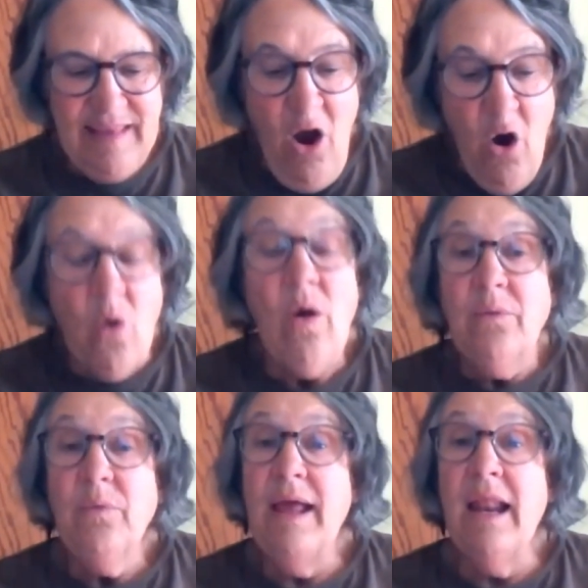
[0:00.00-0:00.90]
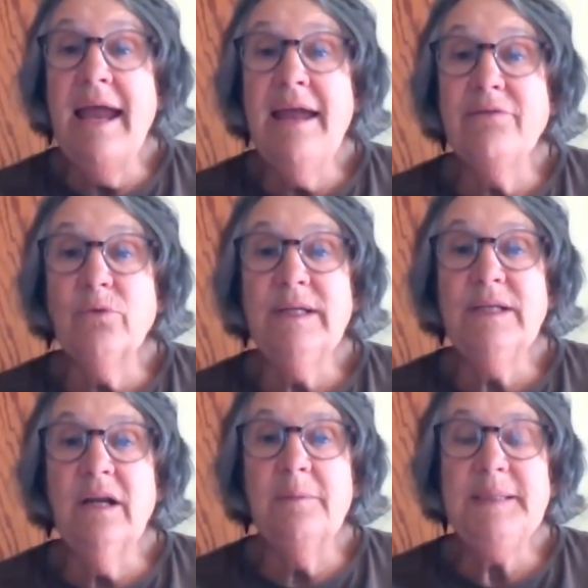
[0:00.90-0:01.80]
oh, well, I have it written
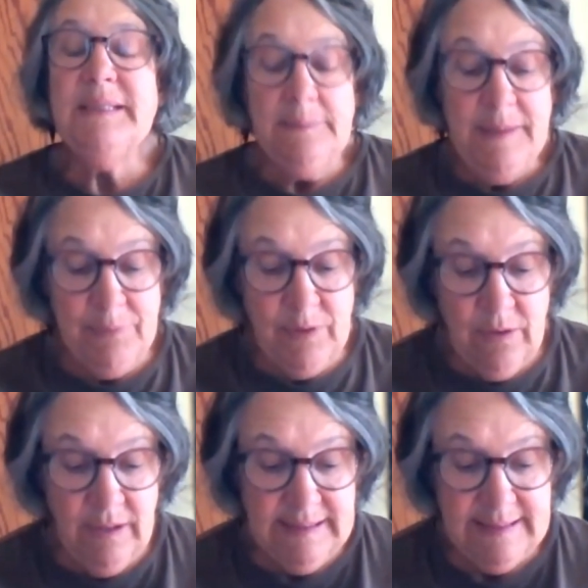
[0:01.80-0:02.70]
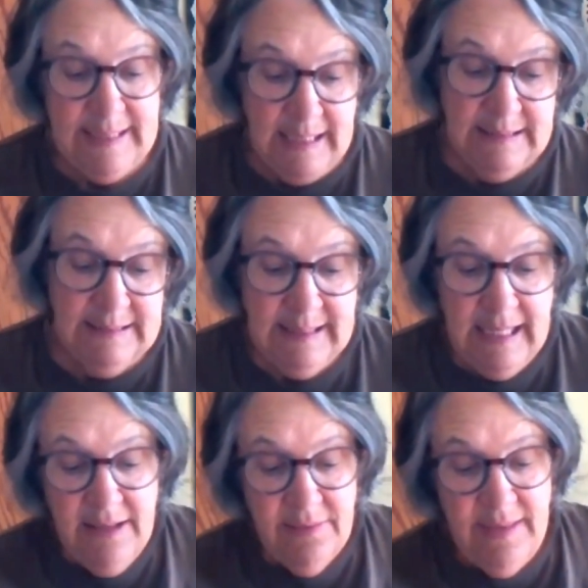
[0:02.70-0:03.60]
on a piece of paper here. It says
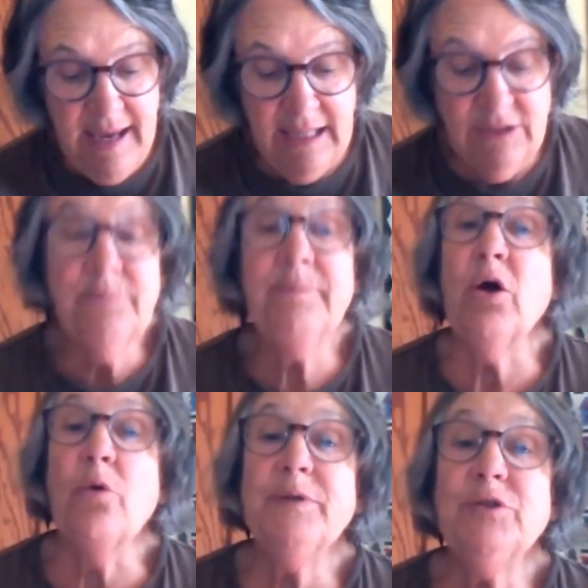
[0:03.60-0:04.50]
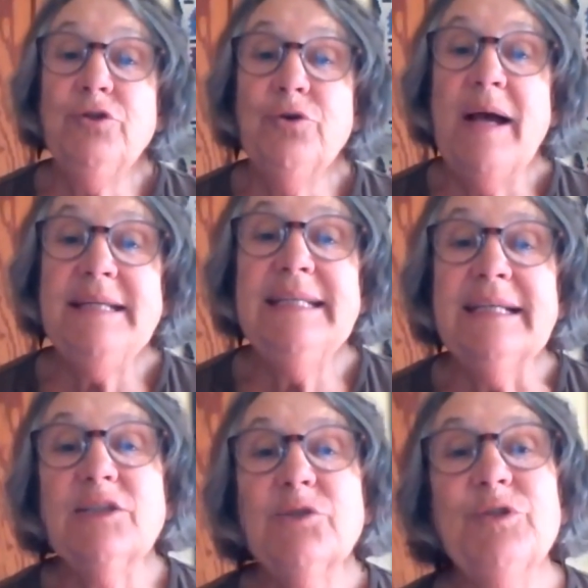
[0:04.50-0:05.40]
that be open to new
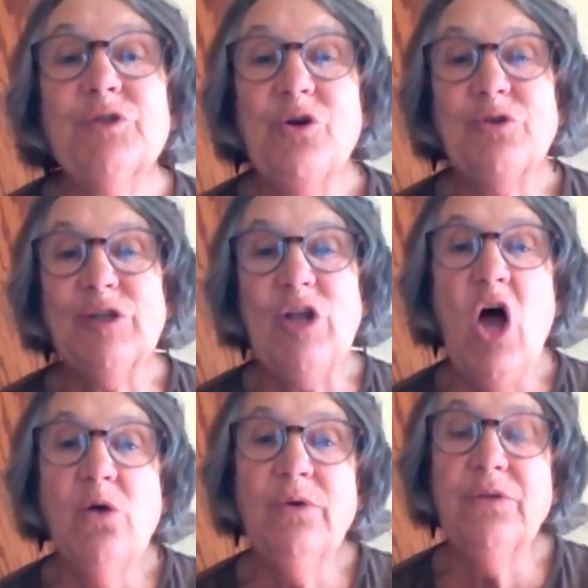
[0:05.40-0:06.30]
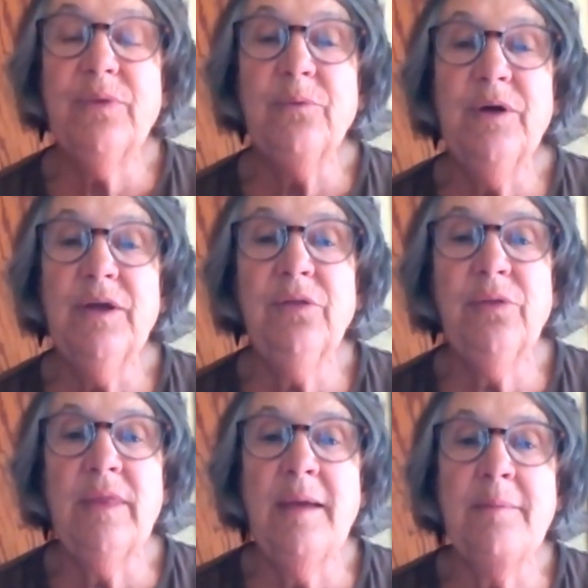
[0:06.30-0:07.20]
ideas, which goes along with
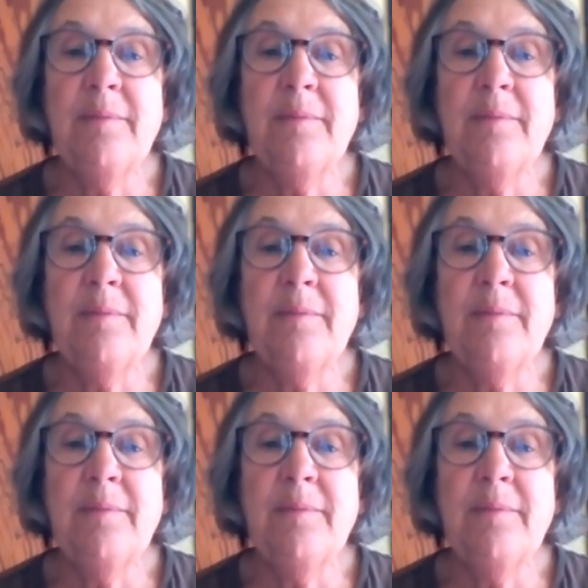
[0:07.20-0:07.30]
number